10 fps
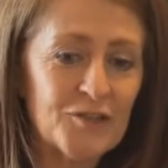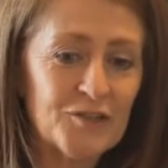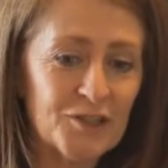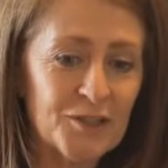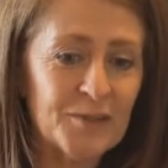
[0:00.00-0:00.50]
and
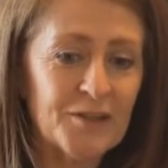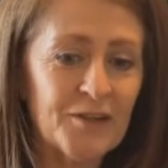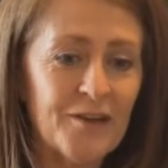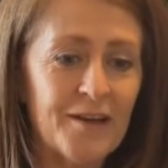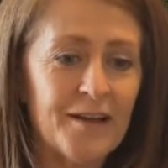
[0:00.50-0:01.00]
the German
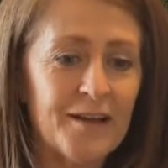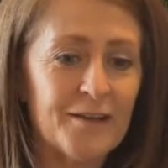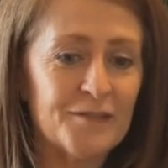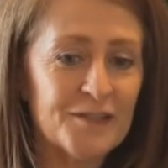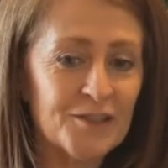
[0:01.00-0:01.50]

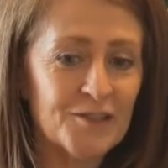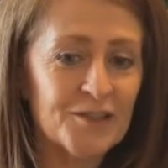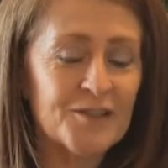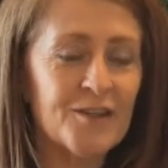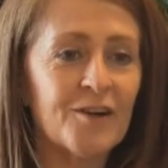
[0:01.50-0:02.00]
uh,
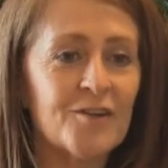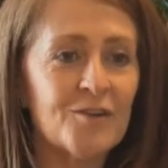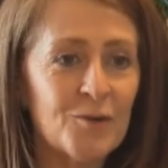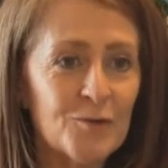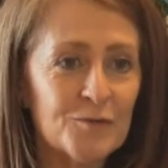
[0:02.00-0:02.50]
visitors are
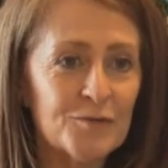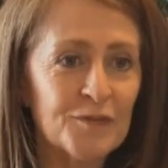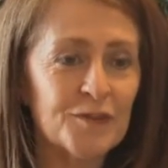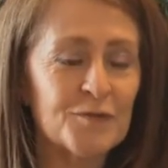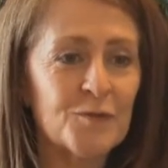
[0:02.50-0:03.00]
known
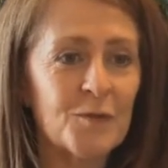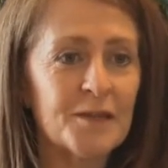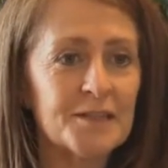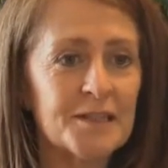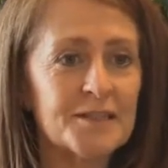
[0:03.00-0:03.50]
for, for
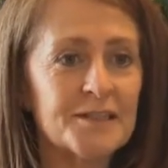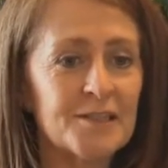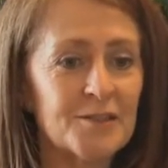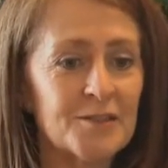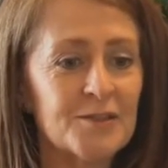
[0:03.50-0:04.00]
wanting
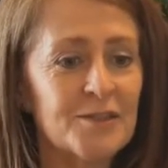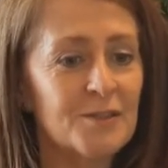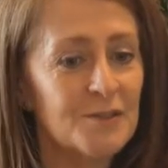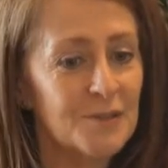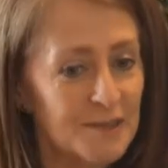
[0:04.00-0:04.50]
to,
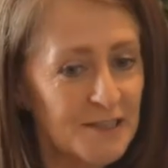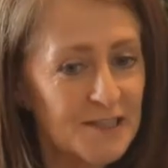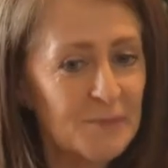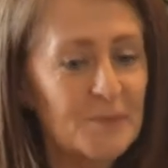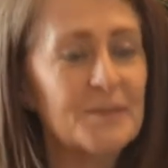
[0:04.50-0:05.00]
to, to visit
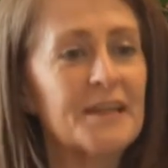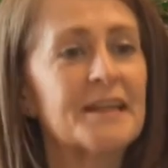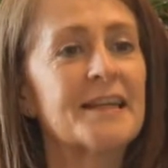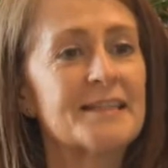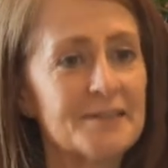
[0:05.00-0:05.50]
Dublin but
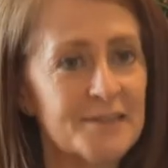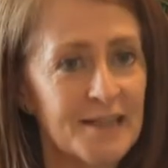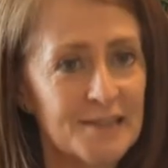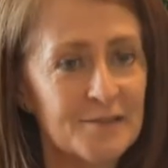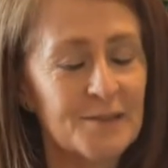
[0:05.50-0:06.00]
then get
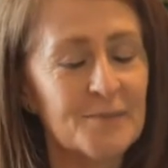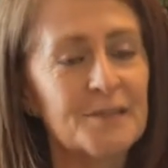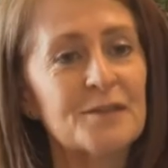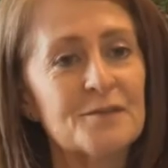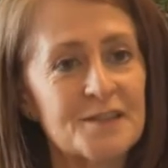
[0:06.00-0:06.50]
outside of
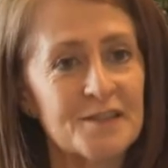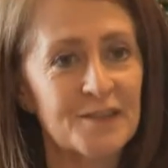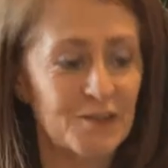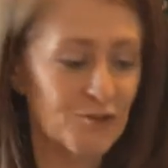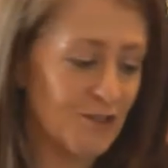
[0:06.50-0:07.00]
Dublin and visit
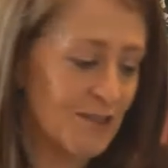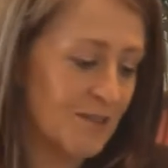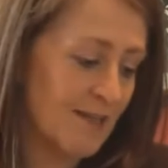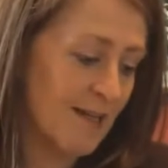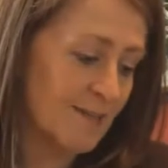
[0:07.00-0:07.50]
the country
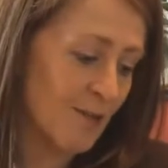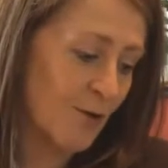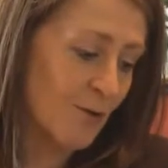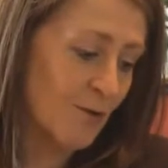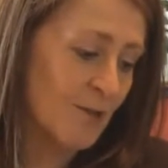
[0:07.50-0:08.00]
as, as a
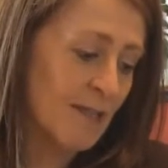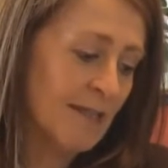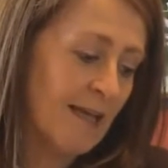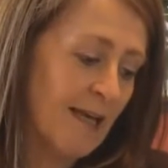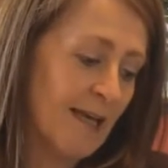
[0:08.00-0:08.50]
whole.
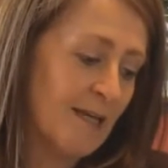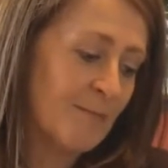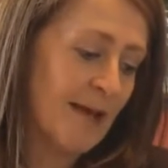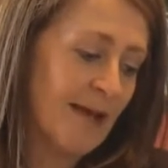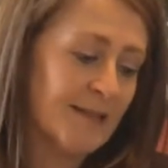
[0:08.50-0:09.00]
Um,
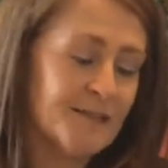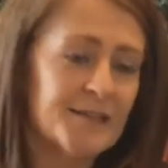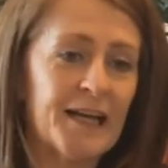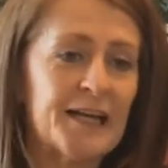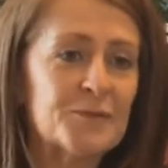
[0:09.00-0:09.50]

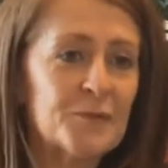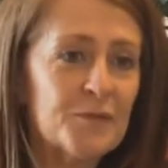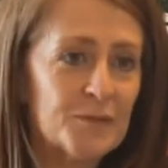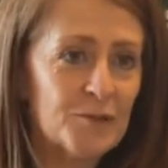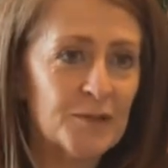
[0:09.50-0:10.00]
and as
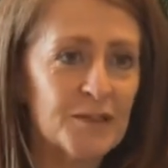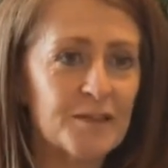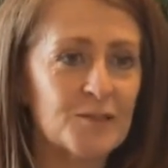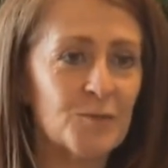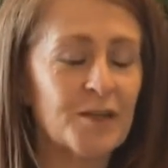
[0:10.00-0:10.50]
we've been doing
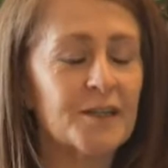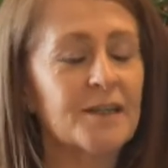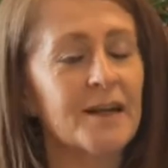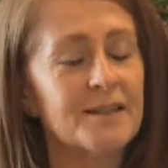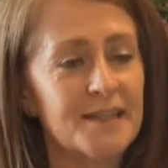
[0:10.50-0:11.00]
this
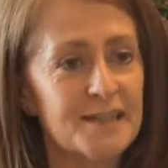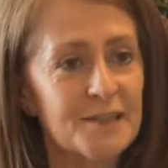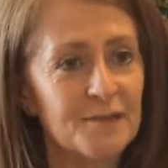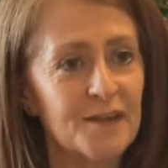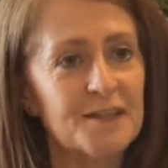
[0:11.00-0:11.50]
work,
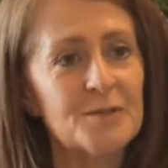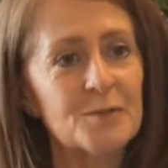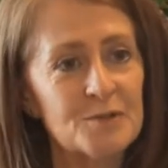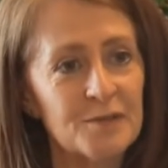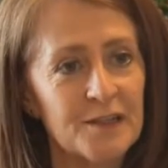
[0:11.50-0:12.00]
identifying the
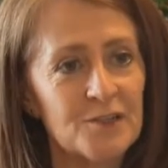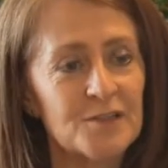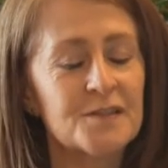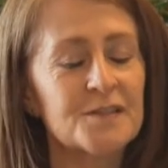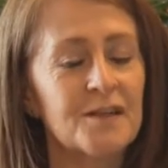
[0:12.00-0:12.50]

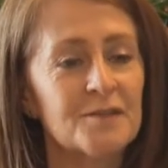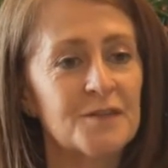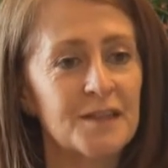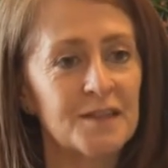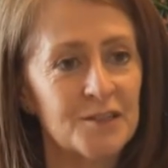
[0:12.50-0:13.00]
motivations
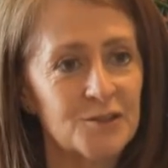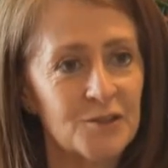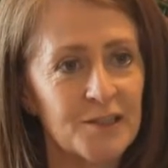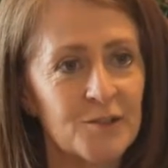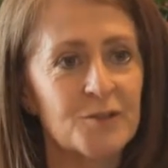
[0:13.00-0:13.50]
of the
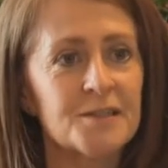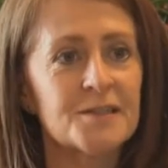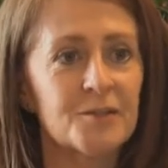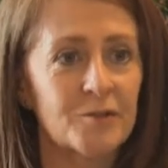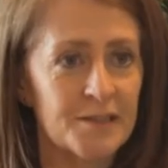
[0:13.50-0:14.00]
culturally
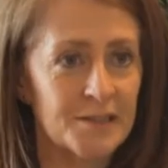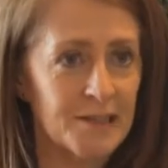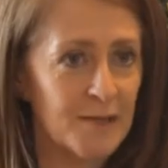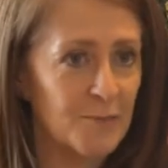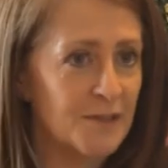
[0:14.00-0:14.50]
curious and the great
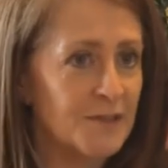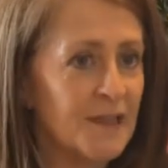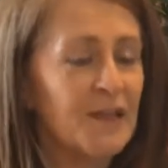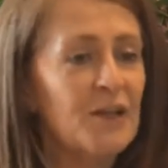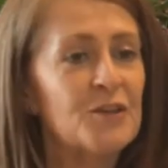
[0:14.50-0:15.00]

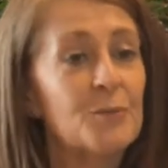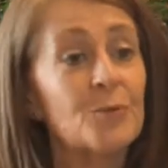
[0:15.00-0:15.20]
escapers, the